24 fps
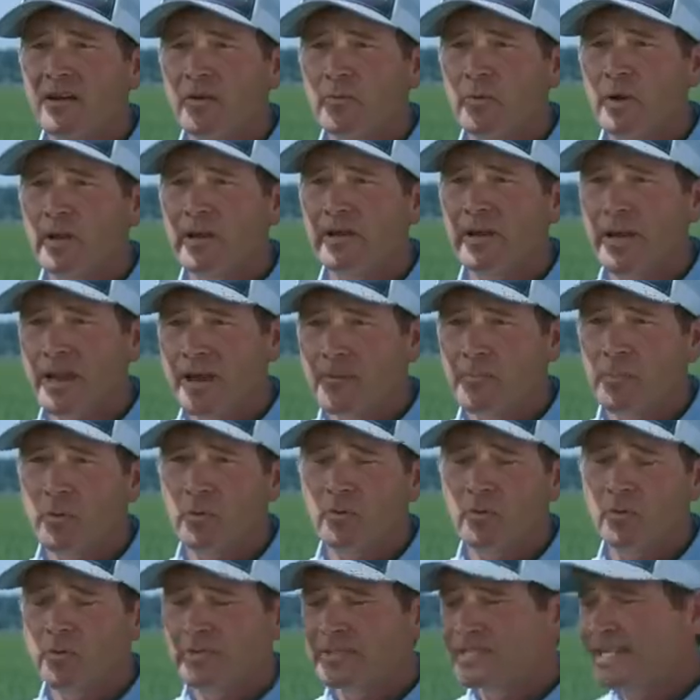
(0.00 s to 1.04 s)
around
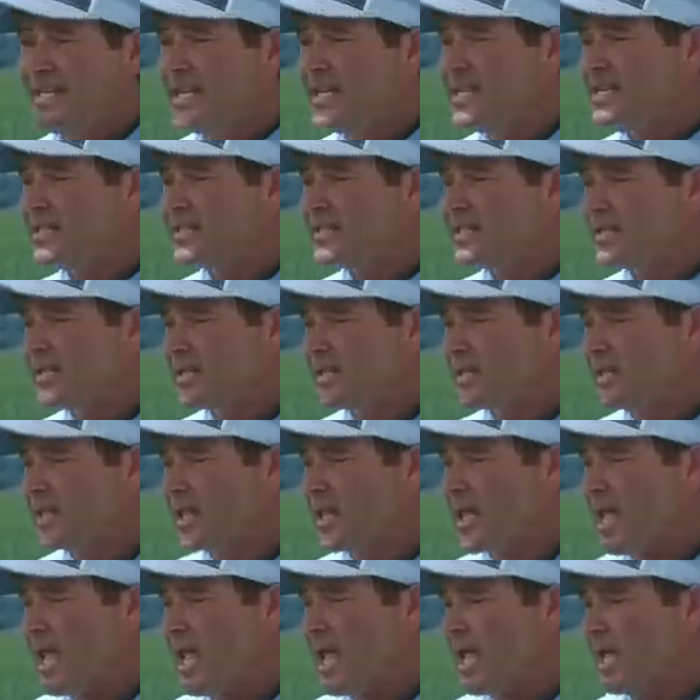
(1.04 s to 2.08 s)
April 10th
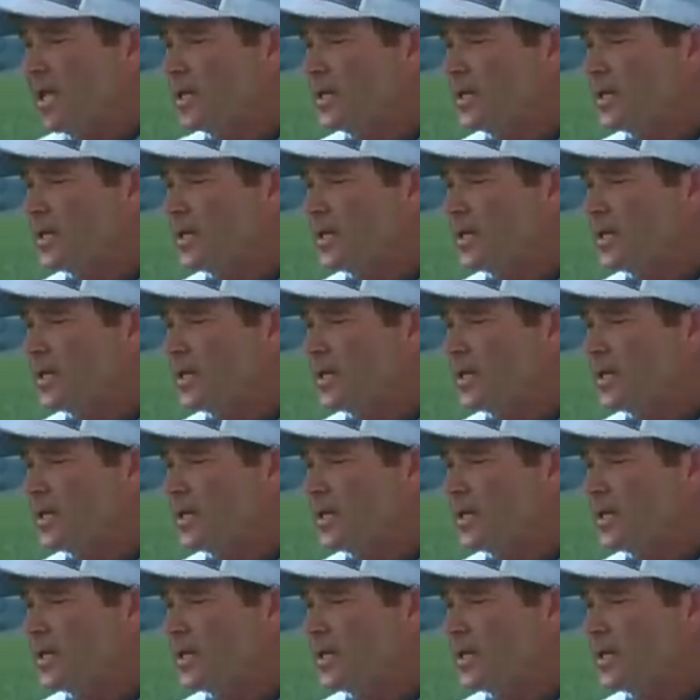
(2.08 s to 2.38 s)
and